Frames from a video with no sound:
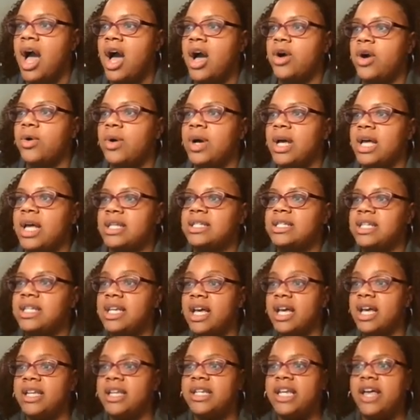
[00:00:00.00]
Oh, I
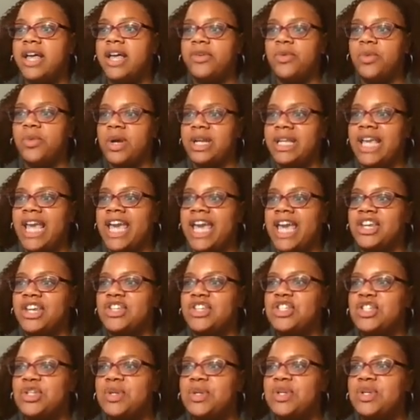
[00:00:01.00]
see another one. Can a
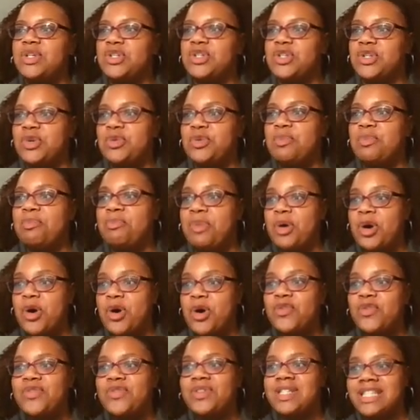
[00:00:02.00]
student do
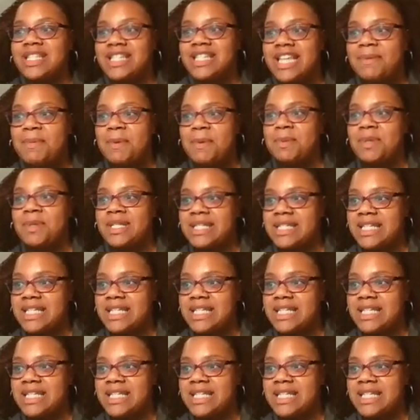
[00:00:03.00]
both Step Up to